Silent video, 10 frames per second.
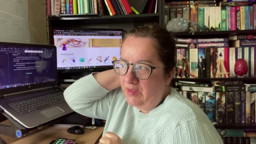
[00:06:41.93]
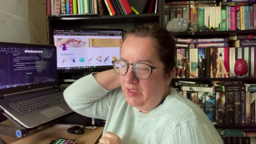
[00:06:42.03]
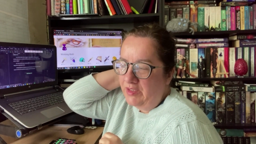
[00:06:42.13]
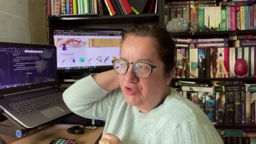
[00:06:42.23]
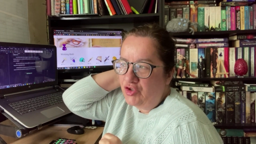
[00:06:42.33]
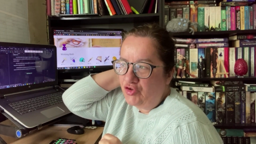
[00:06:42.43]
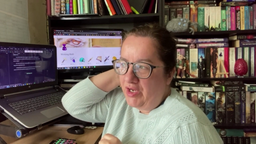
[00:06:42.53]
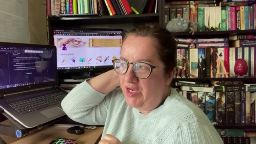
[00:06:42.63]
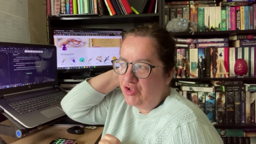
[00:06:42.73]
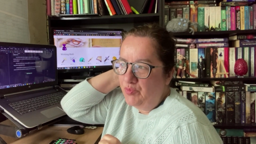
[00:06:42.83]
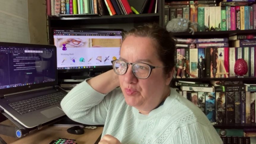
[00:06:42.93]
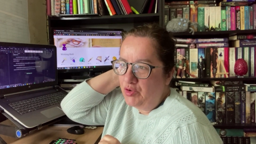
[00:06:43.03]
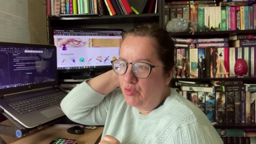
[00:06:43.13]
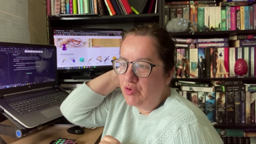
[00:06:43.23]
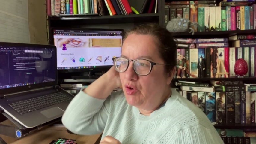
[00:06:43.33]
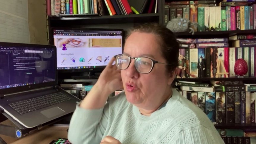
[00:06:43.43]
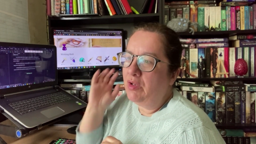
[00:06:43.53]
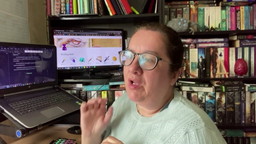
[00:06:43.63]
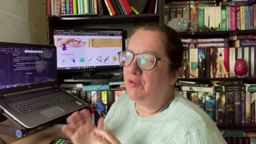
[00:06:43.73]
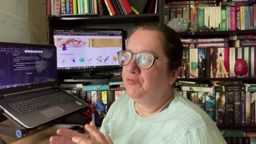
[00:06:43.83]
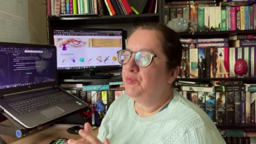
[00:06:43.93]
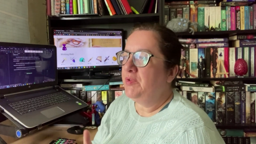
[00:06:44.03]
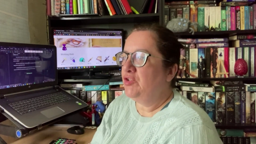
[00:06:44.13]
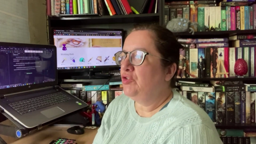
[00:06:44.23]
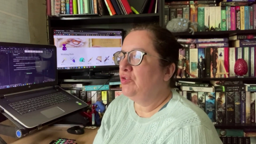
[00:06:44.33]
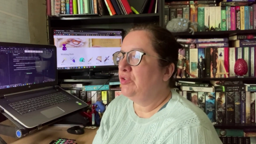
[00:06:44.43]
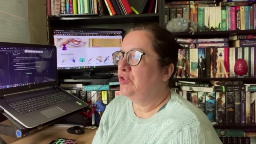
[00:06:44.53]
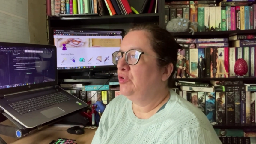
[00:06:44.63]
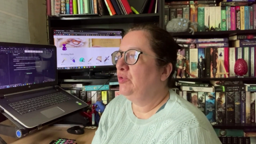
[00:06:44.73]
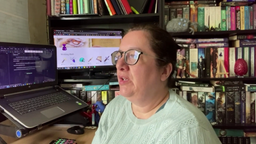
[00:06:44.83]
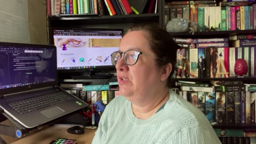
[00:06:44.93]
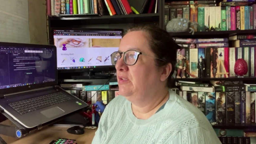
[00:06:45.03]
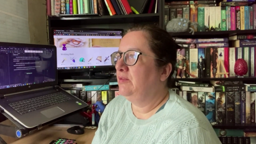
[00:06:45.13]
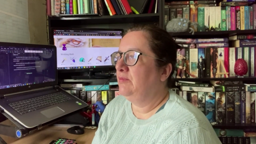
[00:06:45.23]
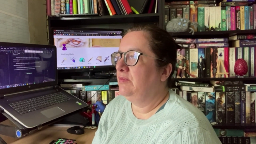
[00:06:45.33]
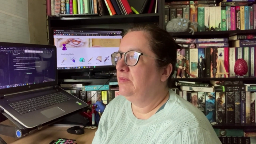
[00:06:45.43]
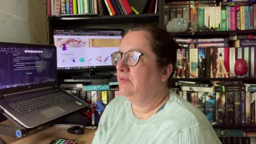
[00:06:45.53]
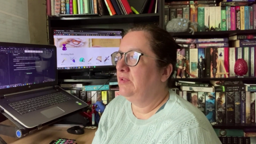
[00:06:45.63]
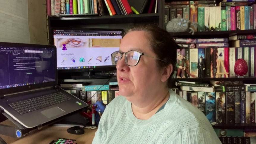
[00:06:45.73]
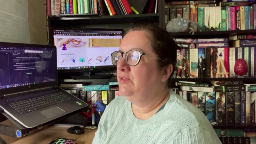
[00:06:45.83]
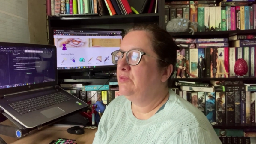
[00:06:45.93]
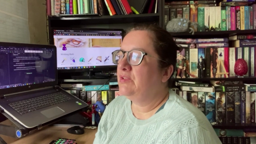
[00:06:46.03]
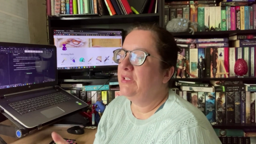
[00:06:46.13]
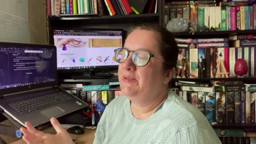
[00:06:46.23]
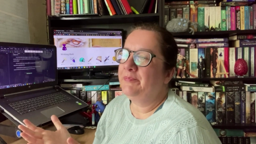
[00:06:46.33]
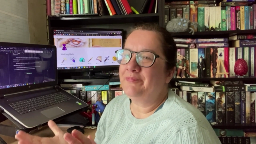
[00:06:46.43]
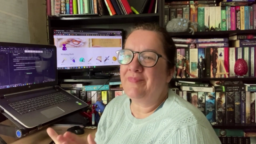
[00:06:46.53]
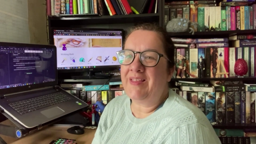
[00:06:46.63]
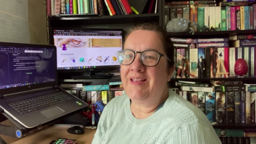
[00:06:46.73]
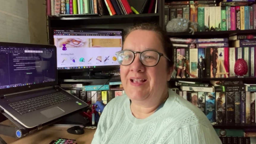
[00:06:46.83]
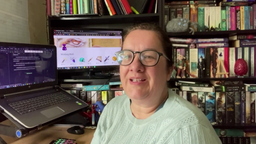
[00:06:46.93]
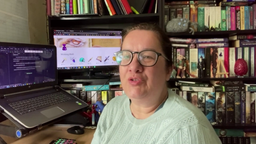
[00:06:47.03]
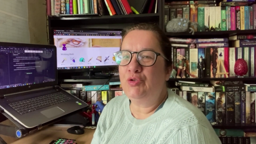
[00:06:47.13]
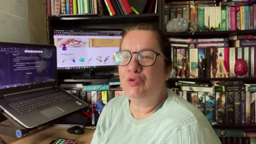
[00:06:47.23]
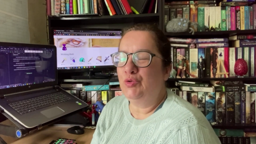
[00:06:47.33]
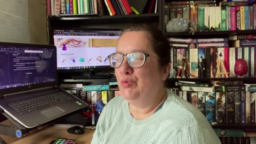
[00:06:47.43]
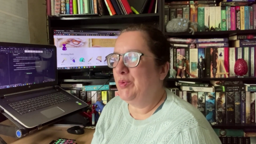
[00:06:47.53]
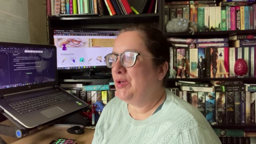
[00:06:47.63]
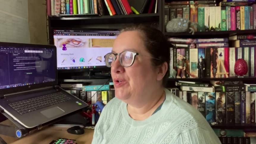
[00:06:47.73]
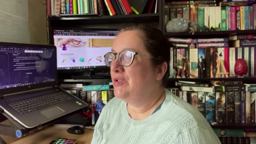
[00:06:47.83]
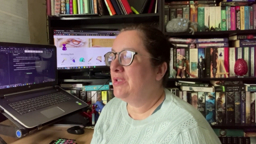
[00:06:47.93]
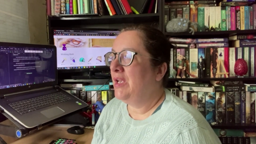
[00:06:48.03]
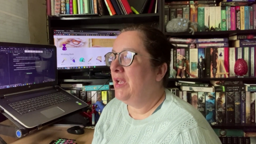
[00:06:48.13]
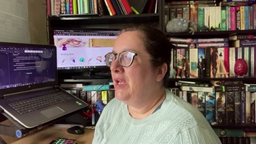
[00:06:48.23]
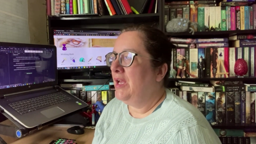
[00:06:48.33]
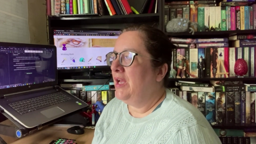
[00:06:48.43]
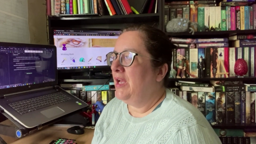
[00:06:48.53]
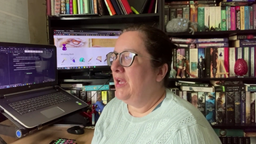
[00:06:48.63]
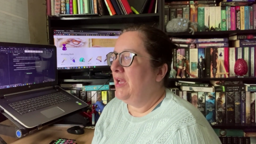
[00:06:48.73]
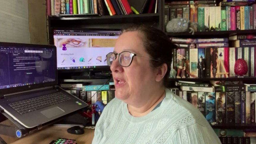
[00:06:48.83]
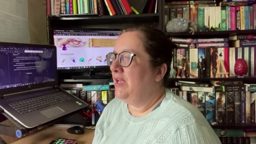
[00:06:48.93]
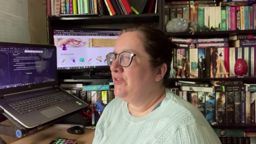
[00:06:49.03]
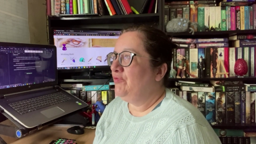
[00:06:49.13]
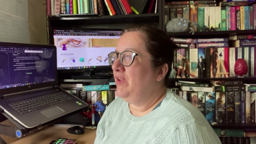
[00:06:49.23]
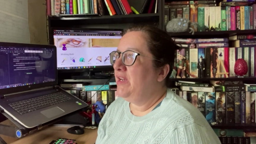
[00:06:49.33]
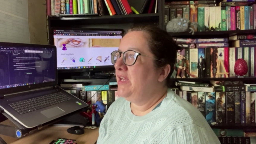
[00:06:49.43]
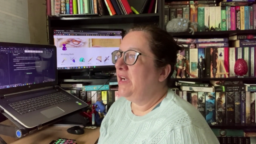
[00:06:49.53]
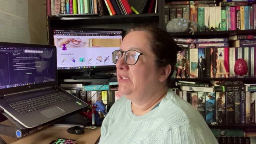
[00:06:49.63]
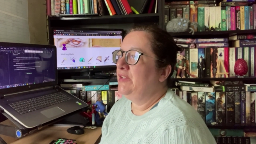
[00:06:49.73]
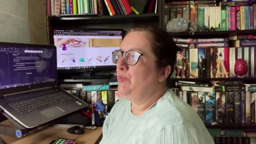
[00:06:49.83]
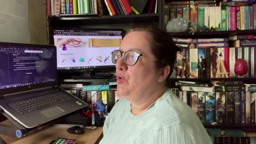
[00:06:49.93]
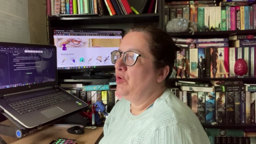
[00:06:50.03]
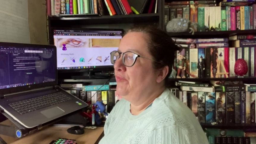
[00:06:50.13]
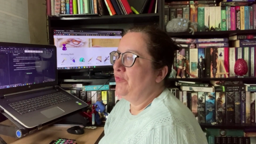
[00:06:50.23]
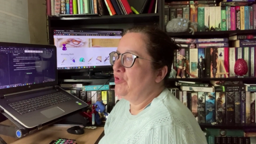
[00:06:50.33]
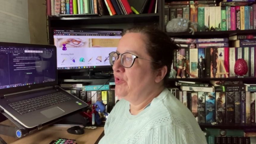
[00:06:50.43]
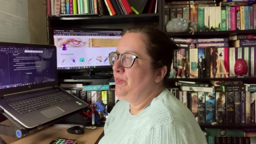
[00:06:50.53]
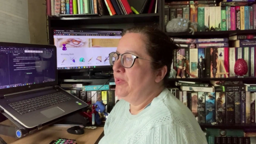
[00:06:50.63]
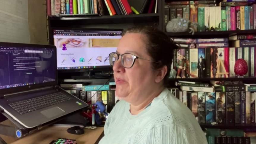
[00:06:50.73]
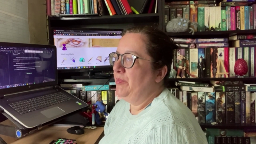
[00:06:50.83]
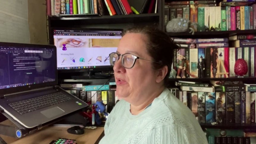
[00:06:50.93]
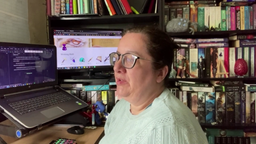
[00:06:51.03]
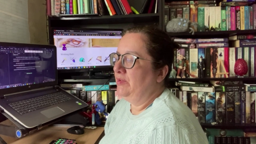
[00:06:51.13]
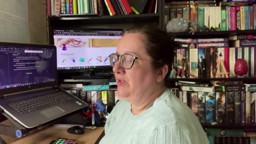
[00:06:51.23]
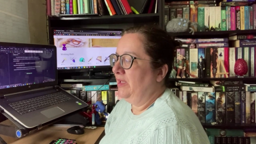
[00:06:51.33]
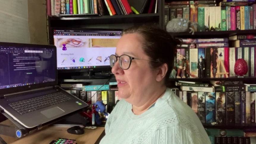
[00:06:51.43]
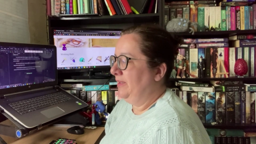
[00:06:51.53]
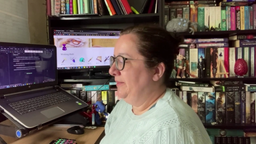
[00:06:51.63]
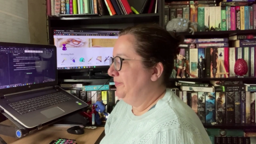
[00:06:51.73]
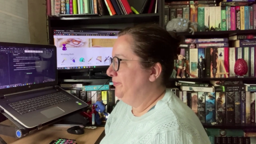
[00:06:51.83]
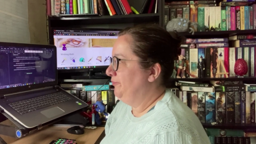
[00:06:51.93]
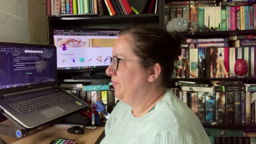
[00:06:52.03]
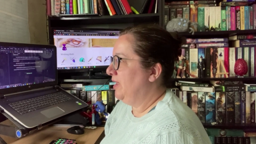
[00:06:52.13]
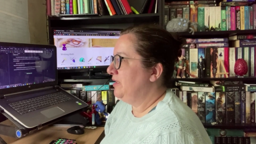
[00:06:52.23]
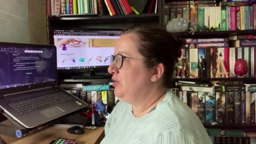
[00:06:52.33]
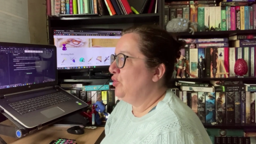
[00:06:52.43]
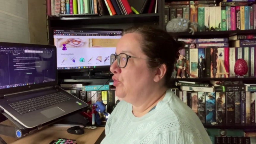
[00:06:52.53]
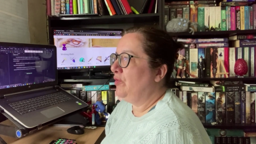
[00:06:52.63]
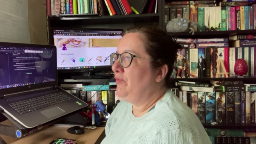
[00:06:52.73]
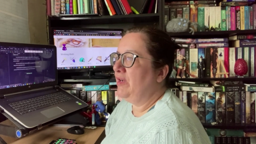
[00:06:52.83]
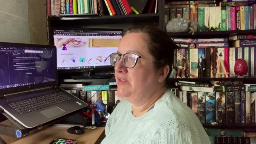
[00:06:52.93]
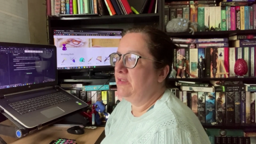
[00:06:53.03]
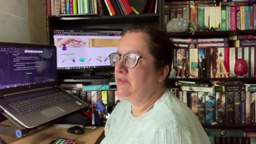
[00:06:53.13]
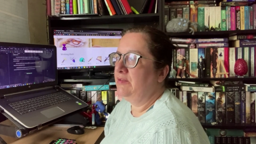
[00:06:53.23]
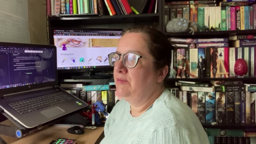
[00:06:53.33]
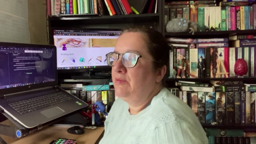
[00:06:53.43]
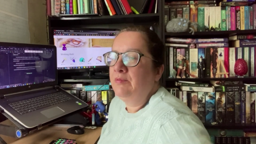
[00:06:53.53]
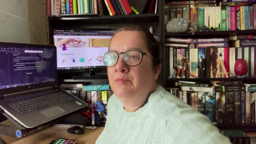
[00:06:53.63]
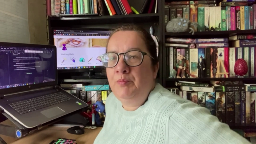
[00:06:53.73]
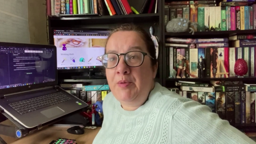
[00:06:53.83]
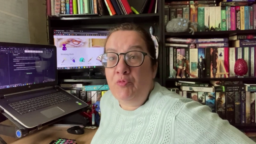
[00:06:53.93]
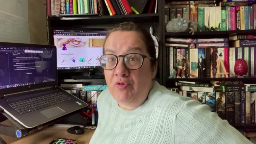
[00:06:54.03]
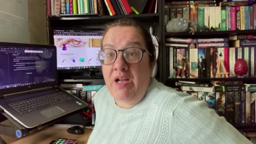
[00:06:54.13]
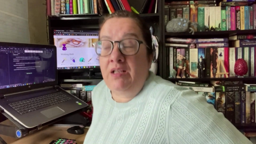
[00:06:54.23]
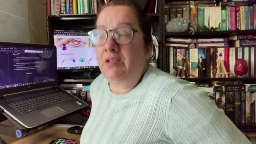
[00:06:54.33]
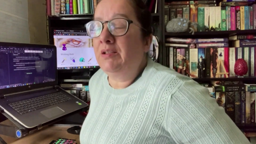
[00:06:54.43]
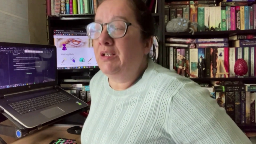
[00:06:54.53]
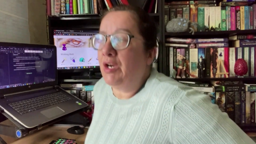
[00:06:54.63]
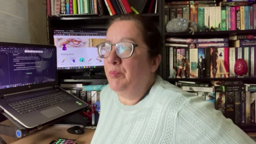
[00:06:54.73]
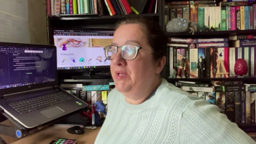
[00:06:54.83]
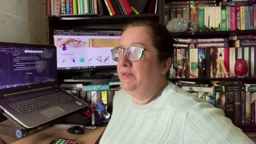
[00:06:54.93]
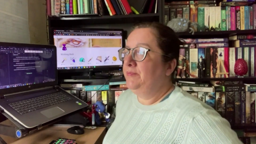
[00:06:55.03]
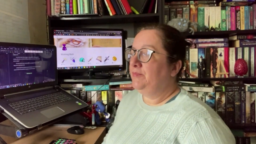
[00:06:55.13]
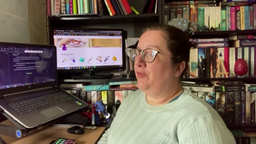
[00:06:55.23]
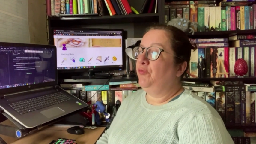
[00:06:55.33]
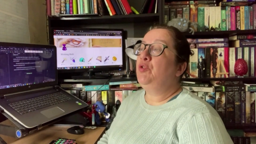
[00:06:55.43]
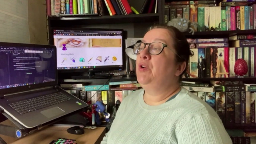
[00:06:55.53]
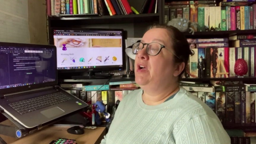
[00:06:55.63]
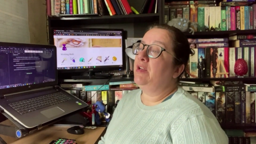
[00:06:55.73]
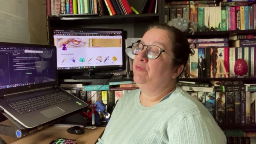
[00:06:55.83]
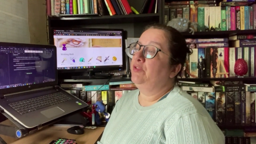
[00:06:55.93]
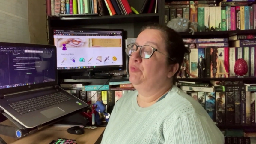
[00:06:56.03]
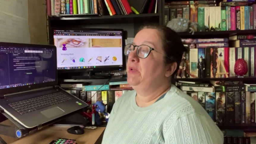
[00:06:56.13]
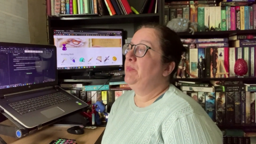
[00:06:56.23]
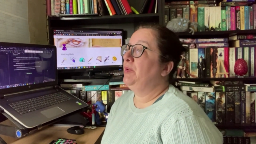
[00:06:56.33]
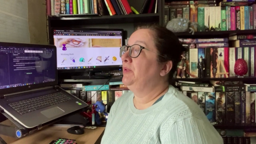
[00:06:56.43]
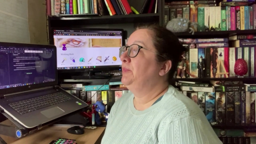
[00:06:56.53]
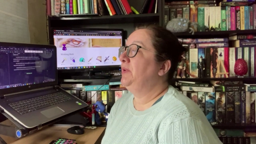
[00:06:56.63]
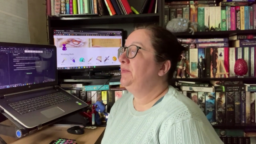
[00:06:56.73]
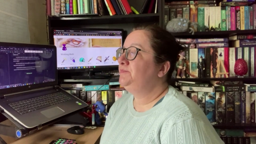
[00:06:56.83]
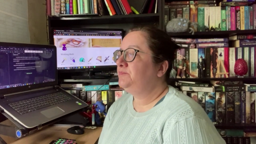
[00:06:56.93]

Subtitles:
a distraction, because I was like, oh, I'll have to make sure I do it. And it's like, I don't know, because it's very early in the morning for some people, and I know I've had people regularly come in, handful of people, but